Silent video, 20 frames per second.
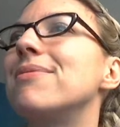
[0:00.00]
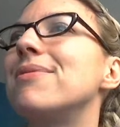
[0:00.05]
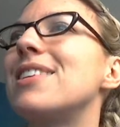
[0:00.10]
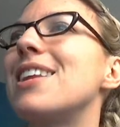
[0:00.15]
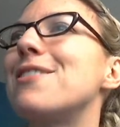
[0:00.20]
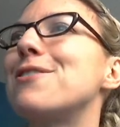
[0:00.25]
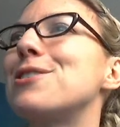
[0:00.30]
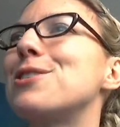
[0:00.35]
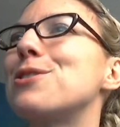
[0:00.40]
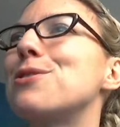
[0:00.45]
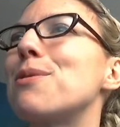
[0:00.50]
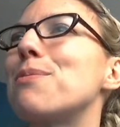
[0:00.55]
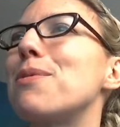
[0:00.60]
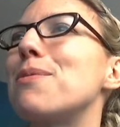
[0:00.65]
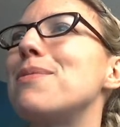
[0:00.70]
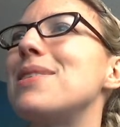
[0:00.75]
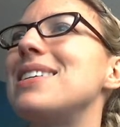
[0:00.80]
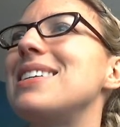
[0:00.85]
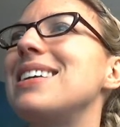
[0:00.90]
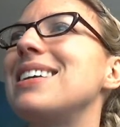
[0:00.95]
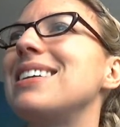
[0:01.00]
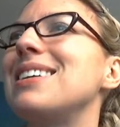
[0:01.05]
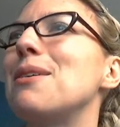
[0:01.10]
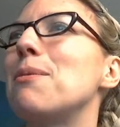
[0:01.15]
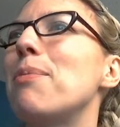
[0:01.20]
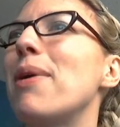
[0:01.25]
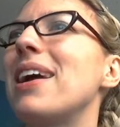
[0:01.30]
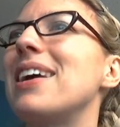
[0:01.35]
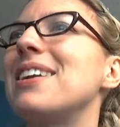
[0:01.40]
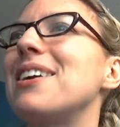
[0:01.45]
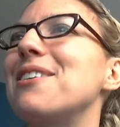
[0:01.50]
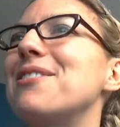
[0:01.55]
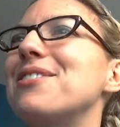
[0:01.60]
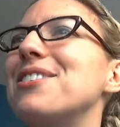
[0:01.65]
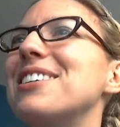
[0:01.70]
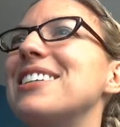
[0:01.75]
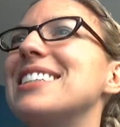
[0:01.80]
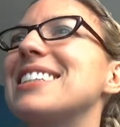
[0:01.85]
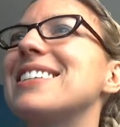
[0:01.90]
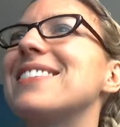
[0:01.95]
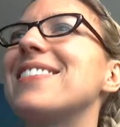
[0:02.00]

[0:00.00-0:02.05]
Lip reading: Never strip a mini. You paint over. It's